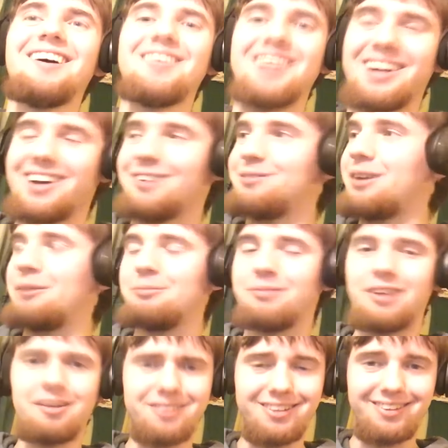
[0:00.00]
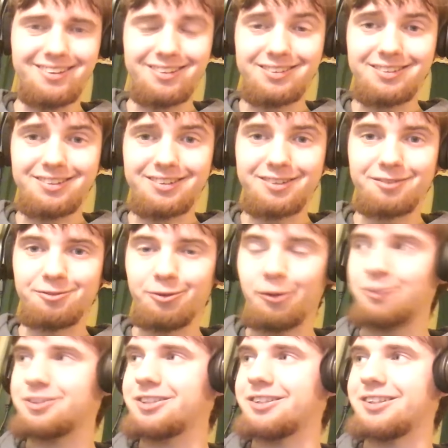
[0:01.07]
But I'm, I'm definitely looking
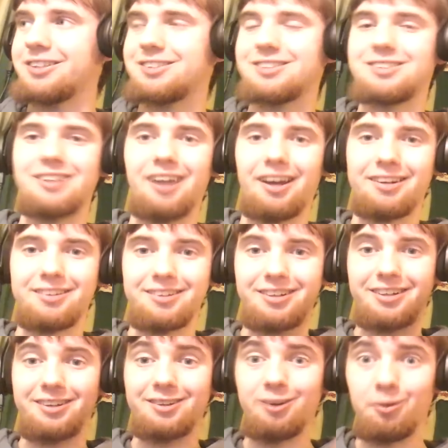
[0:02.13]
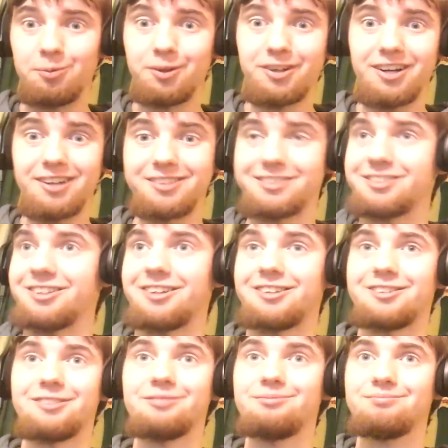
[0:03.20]
forward to this, and I hope you guys
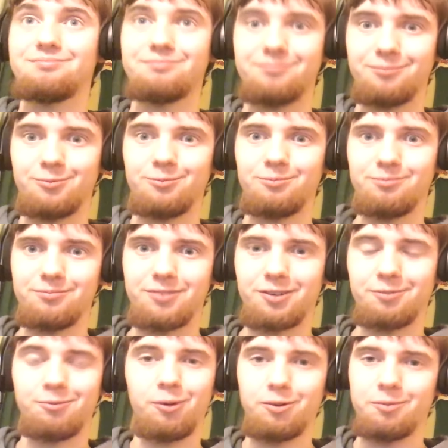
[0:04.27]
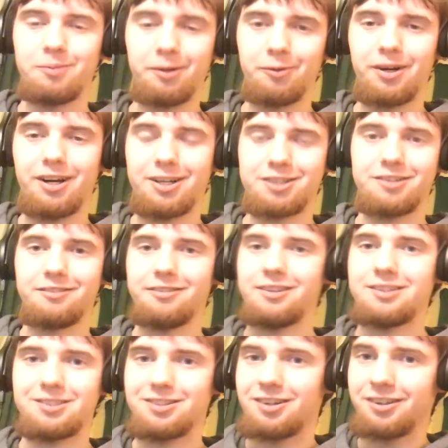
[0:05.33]
are looking forward to my reaction of
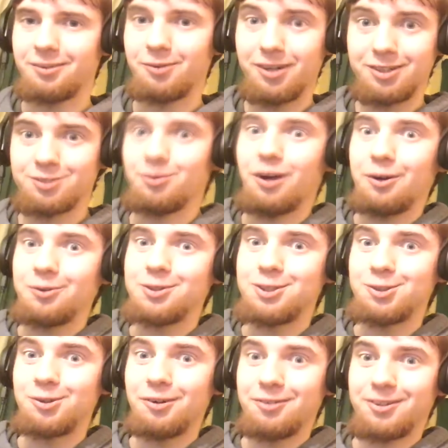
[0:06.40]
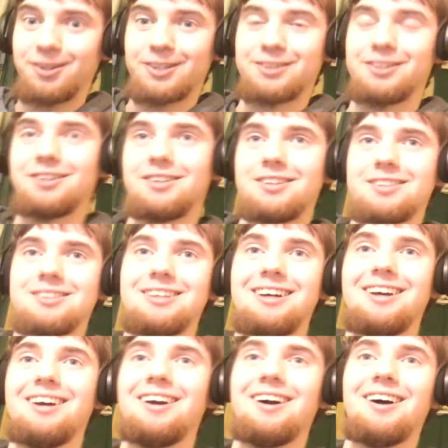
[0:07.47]
this. Otherwise, why would you have clicked on this?
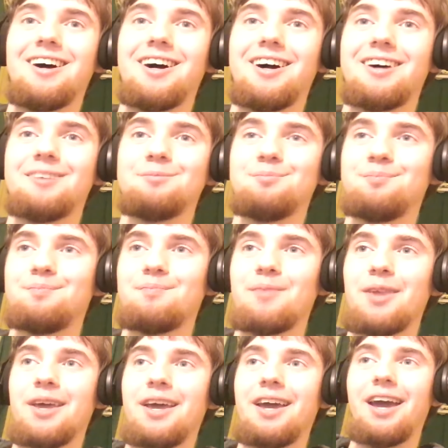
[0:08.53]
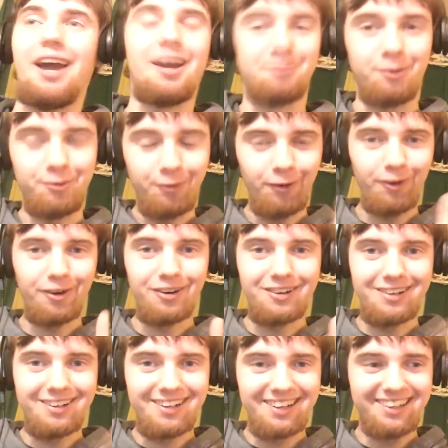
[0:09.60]
Um, and
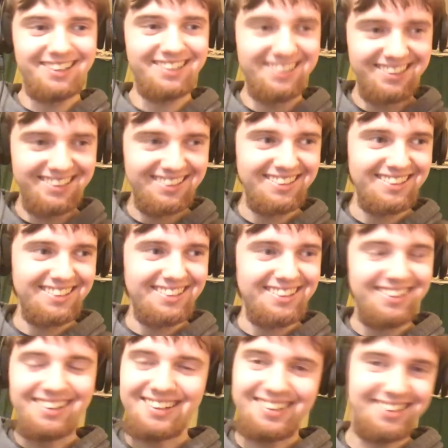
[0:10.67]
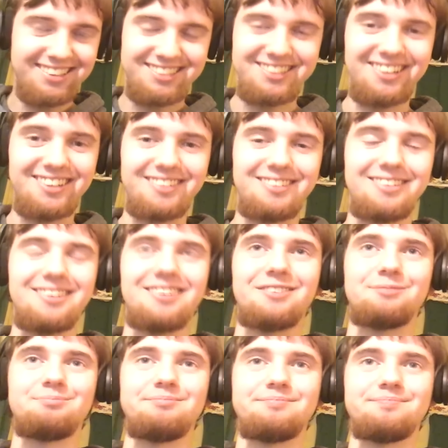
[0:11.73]
before I, I start,
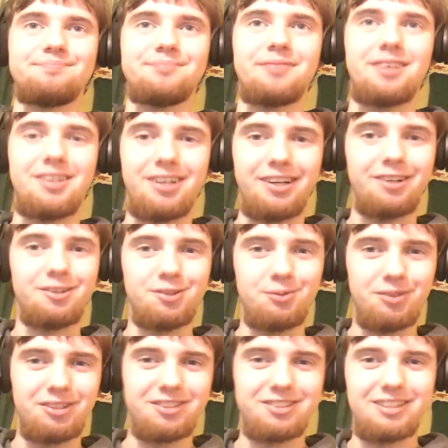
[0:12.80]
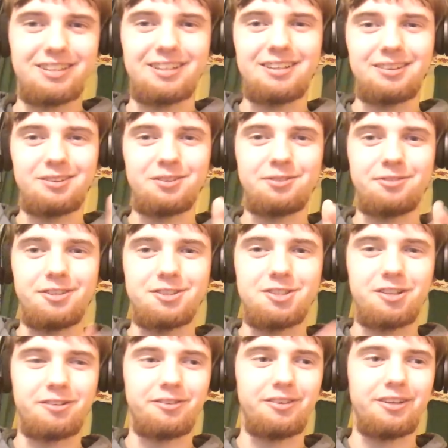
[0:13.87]
um, I also want to say that Luffy
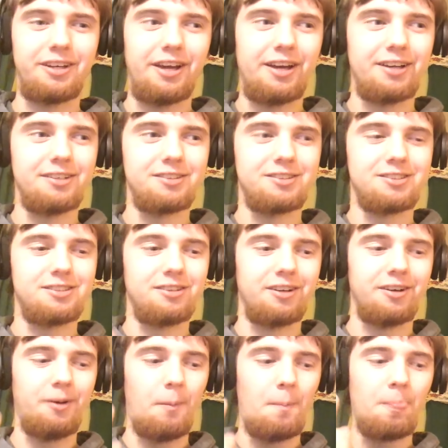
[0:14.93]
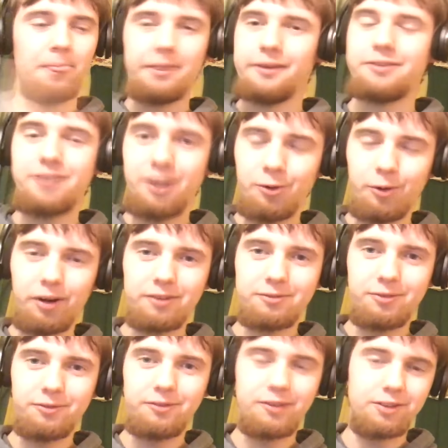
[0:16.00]
generally has uh, the T Rex
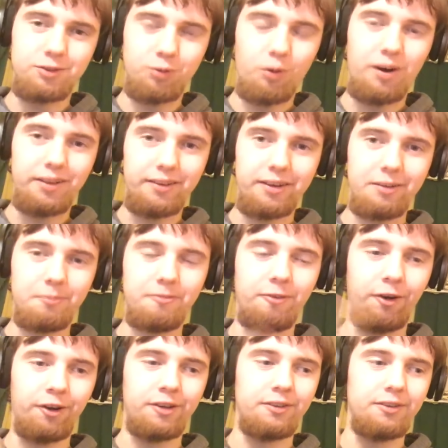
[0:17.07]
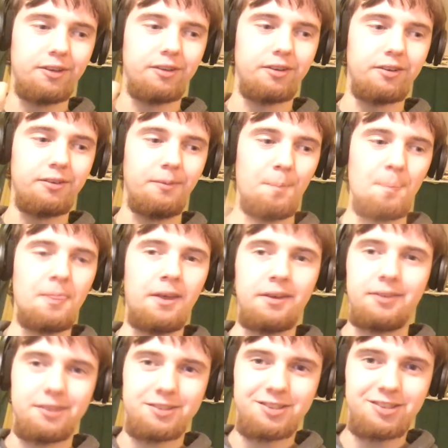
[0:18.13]
and Twilight fight in it,
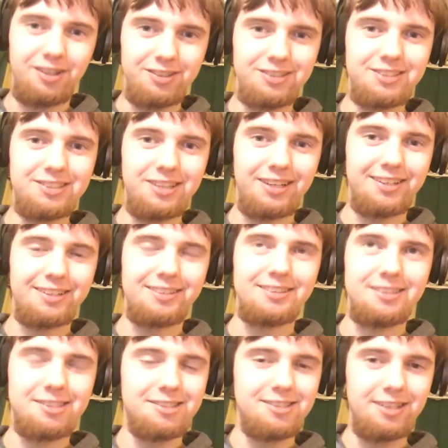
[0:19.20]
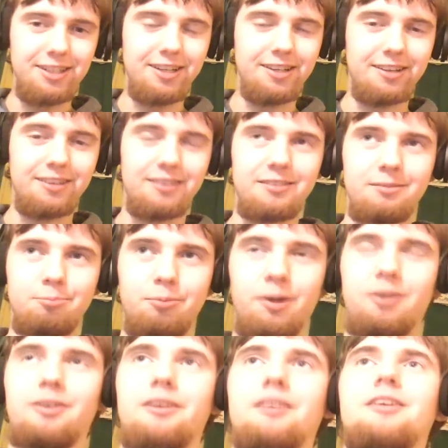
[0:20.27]
the sunset singing
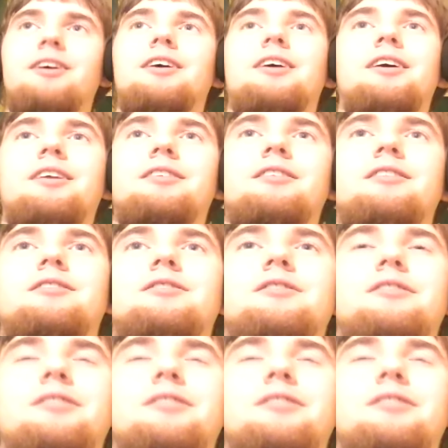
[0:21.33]
part in it, and there,